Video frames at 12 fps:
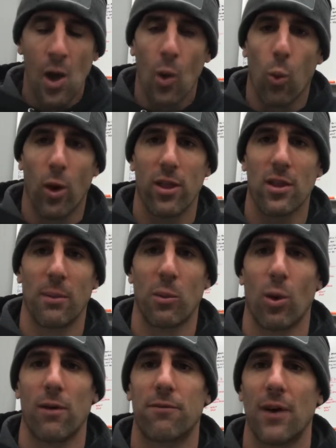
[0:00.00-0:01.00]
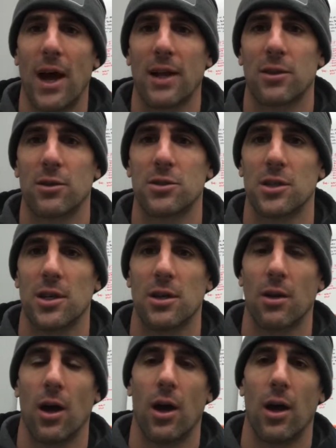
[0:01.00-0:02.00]
one of the number one factors in
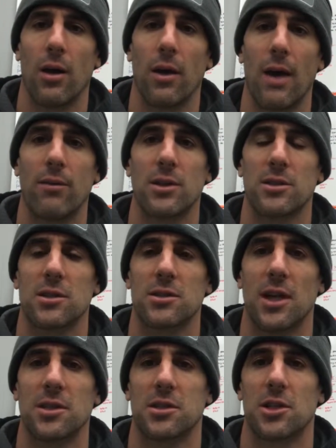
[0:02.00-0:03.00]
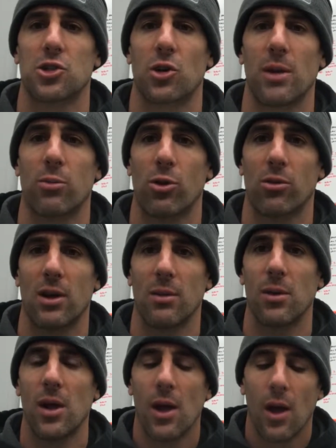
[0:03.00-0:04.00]
having success in a training
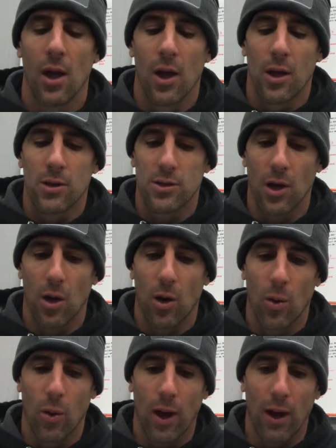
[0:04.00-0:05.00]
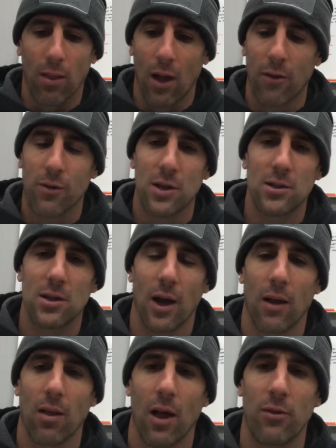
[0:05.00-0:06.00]
program. So I
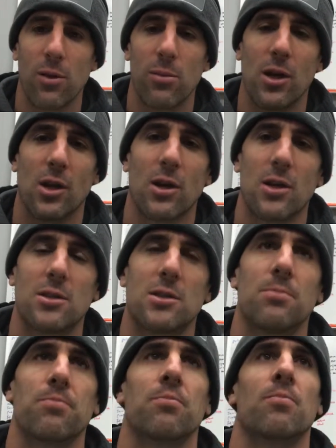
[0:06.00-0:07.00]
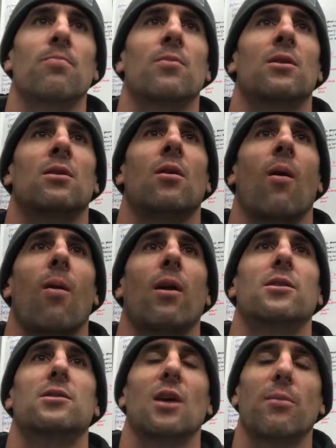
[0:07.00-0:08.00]
love it because
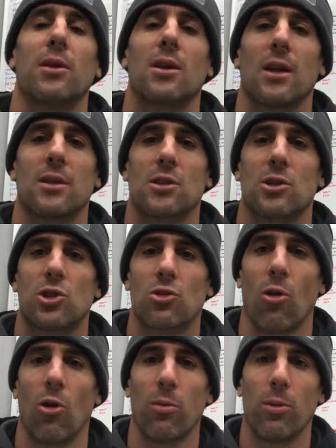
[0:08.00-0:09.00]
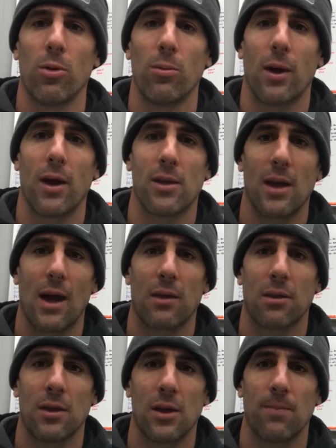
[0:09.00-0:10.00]
it's something that's controllable by the
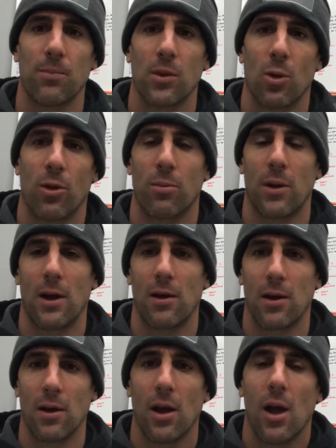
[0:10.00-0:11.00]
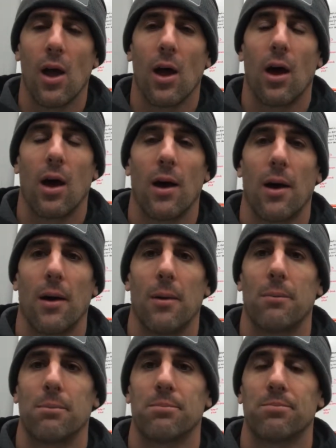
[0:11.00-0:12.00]
athlete or the parent.
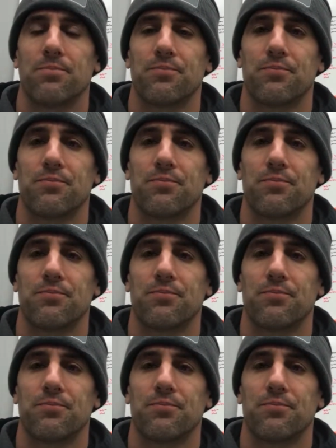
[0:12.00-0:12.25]
Um,